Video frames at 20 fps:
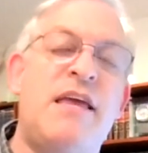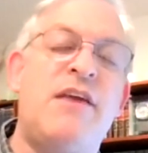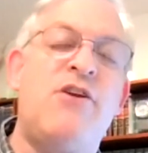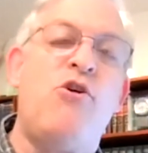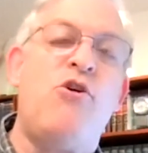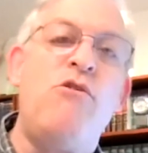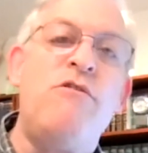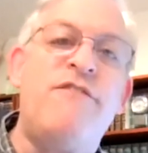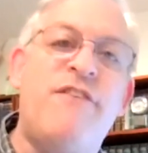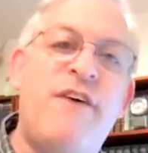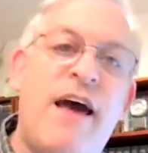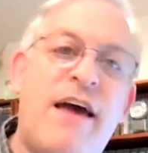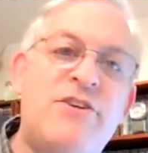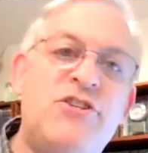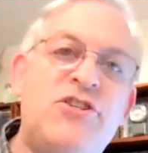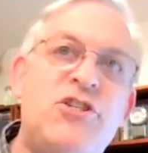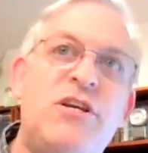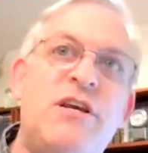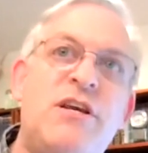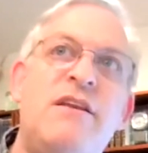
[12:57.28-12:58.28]
he's like an old
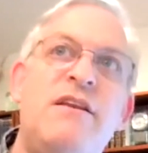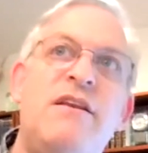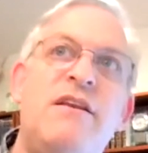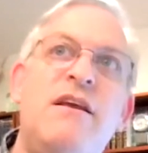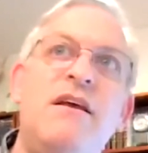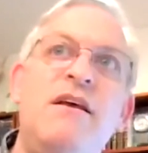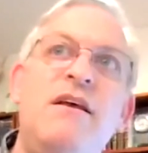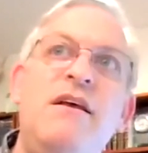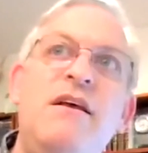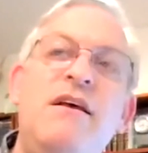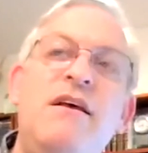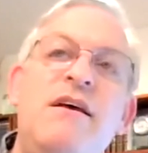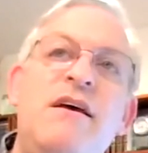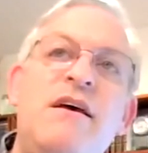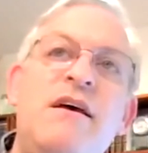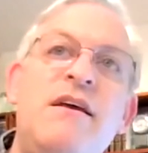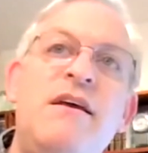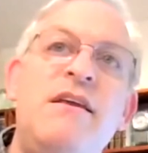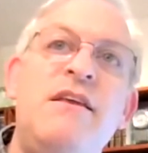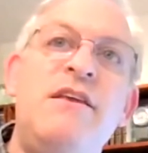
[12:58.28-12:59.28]
fashioned
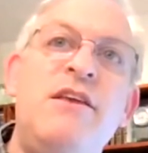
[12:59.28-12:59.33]
uh,